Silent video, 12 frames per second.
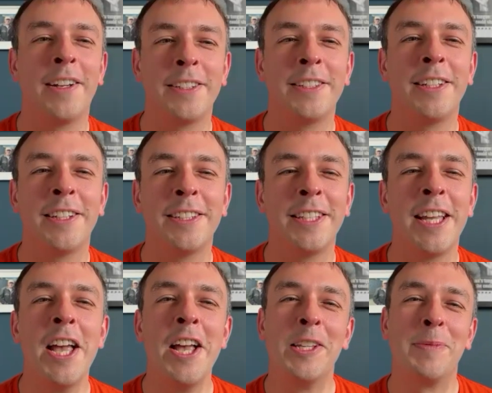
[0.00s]
I see. I see.
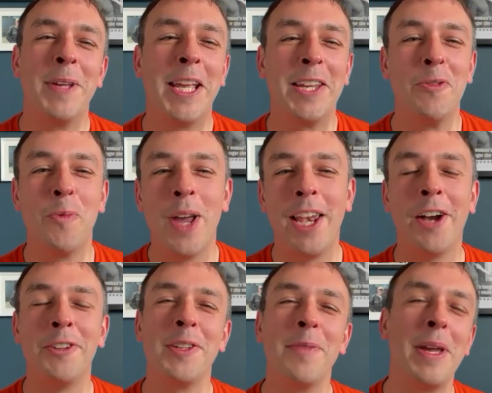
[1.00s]
Speaking of Willow,
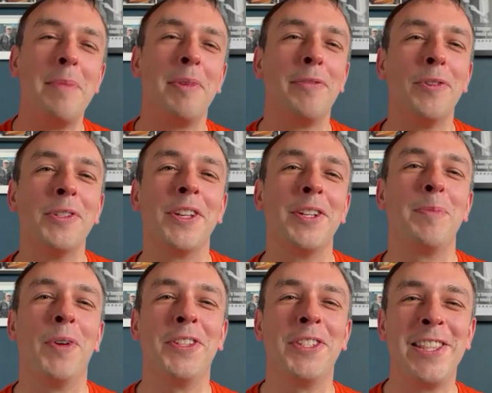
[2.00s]
some people have also
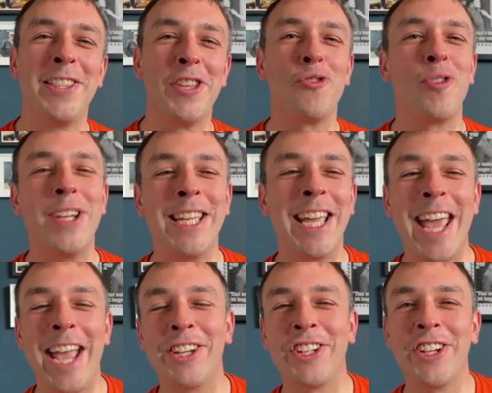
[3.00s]
spotted the tree
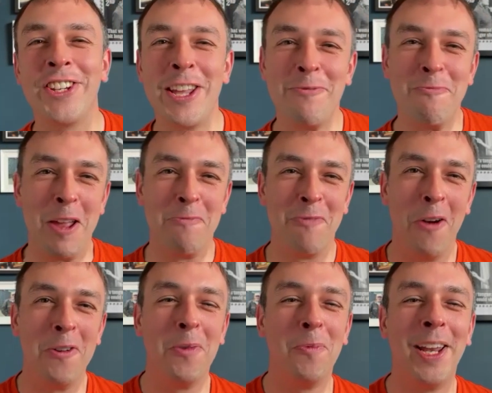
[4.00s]
connection in
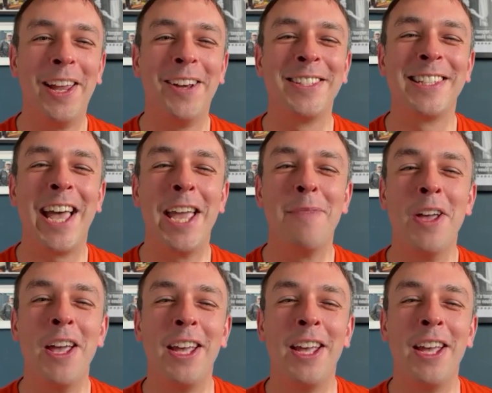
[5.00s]
Rowan and Willow's name.